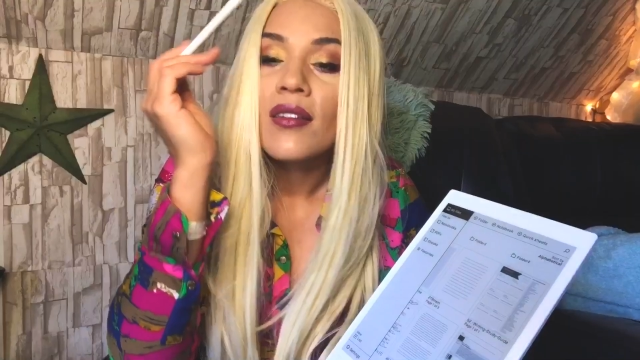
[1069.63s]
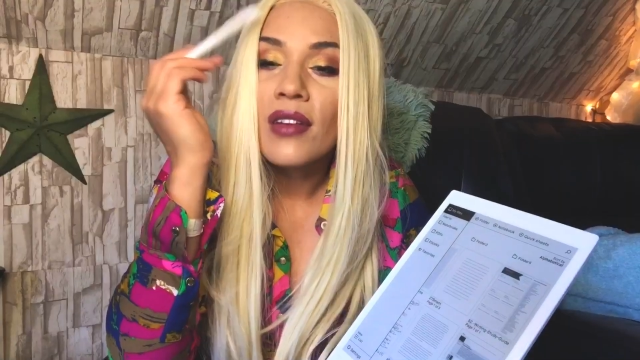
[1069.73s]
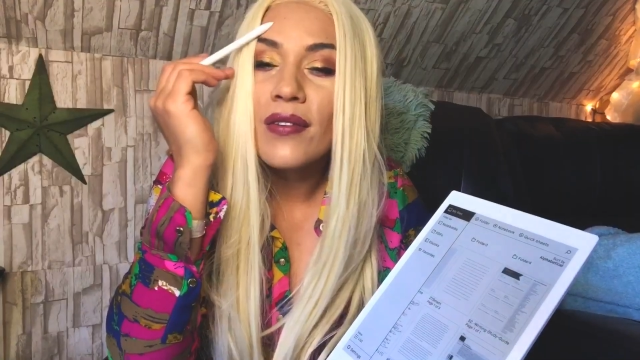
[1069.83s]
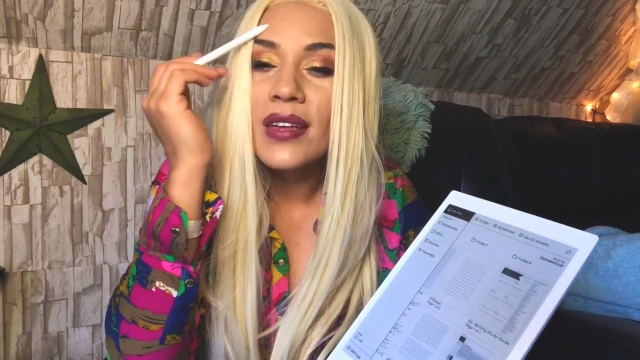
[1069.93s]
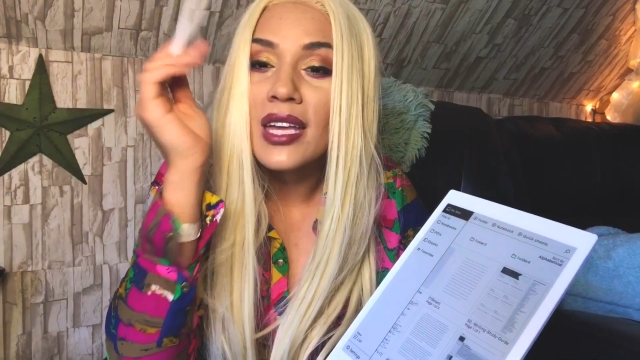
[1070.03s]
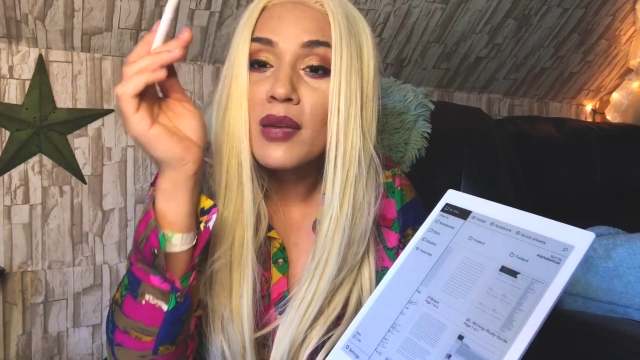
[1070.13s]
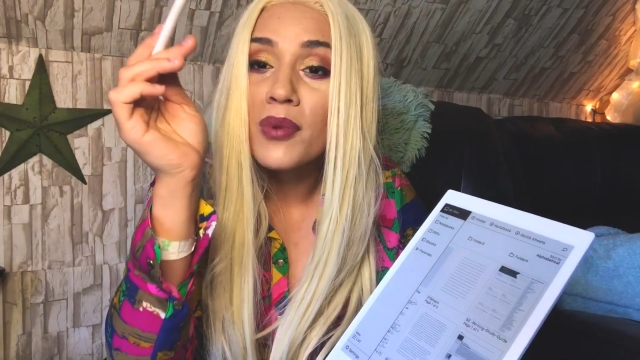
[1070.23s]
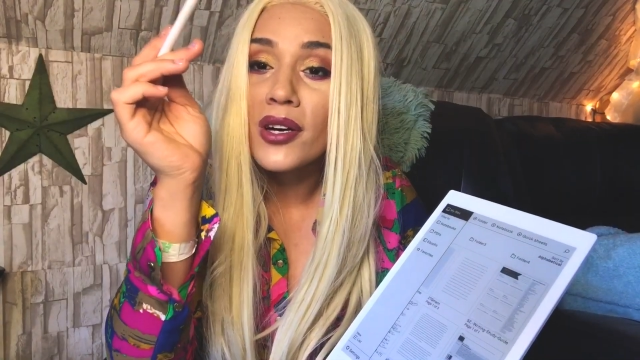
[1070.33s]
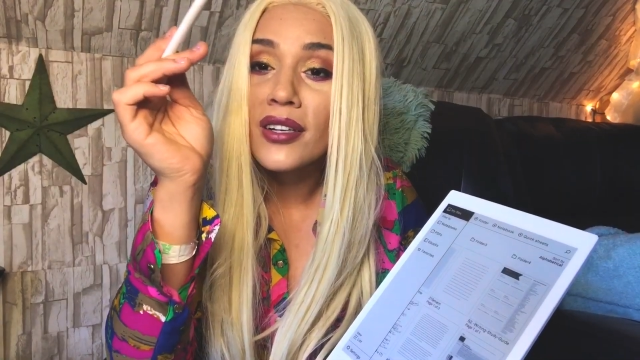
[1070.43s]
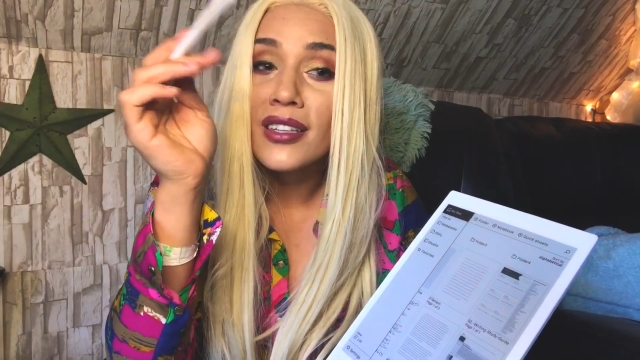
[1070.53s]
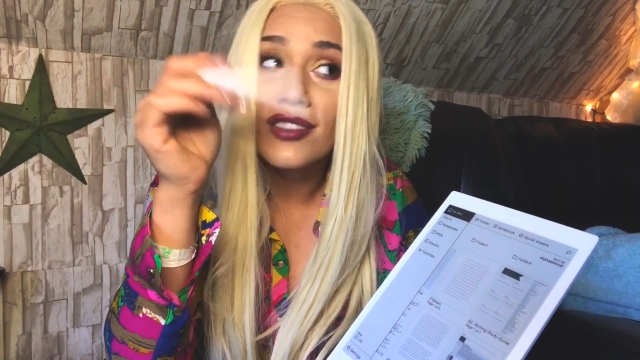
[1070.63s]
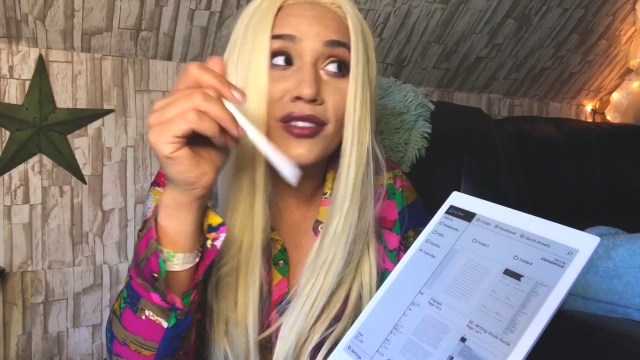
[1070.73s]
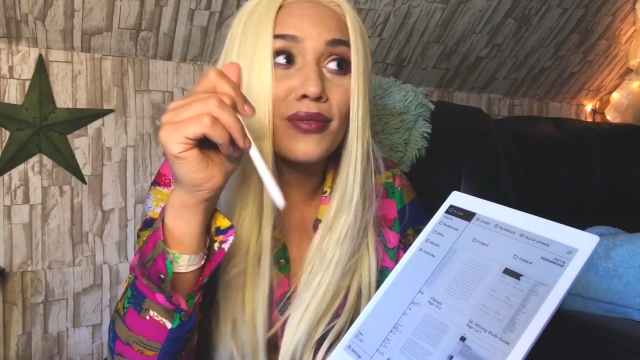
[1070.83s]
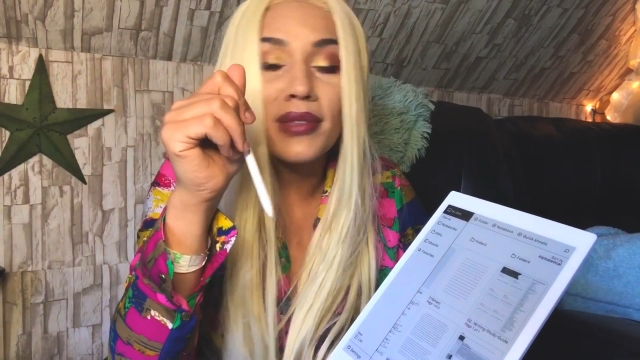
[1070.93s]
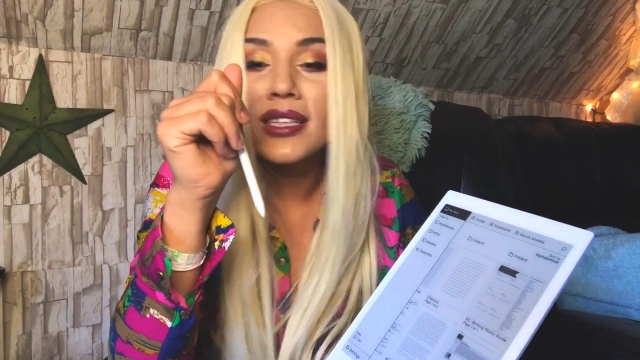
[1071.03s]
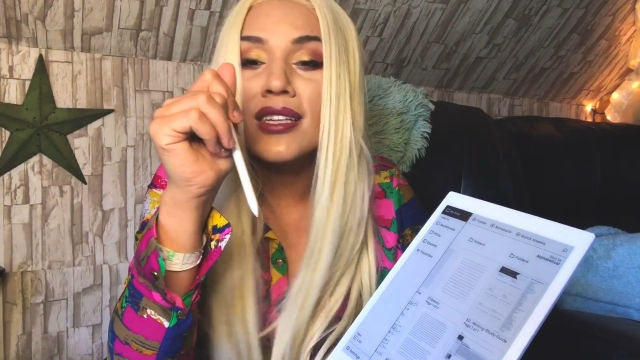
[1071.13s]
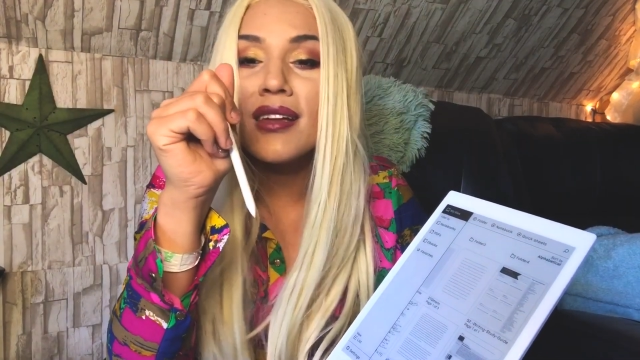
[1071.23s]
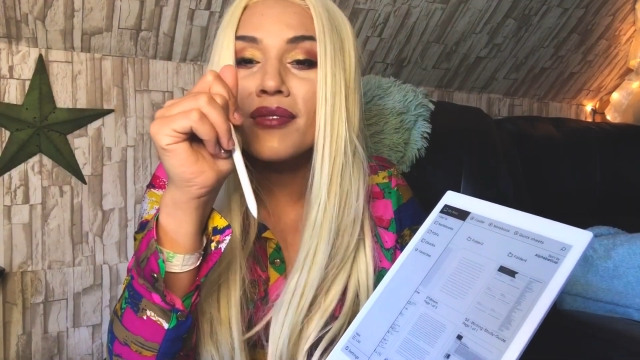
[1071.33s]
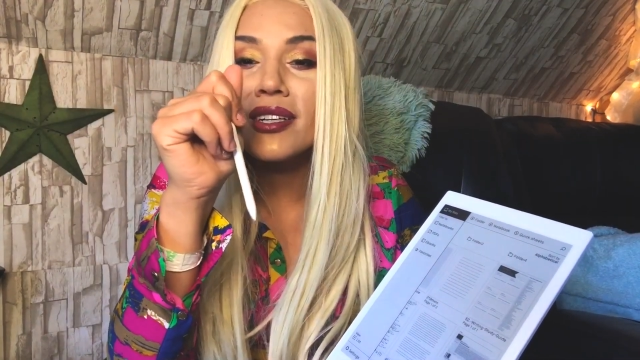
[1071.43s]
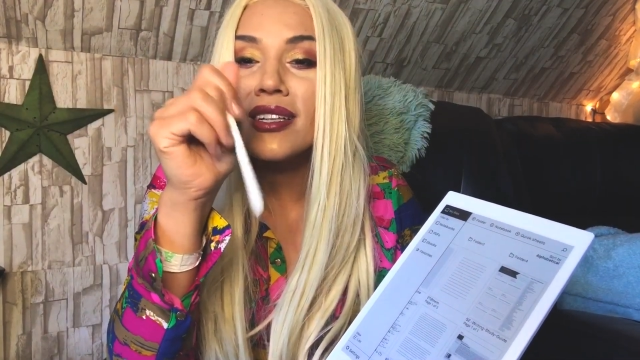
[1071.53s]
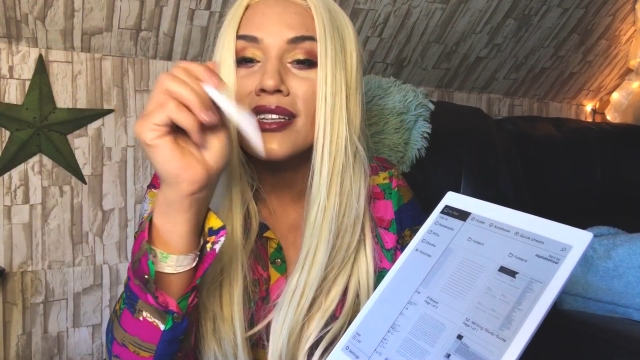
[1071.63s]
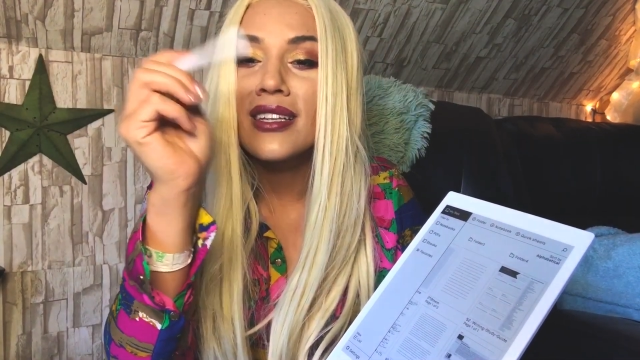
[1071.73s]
you have an ebook that you're really in love with,